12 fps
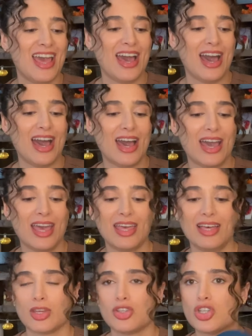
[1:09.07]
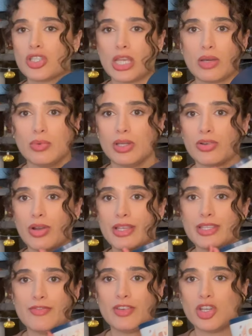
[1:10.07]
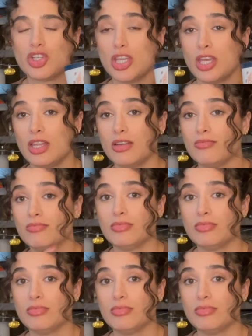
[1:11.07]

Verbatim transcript: I just like went crazy finishing it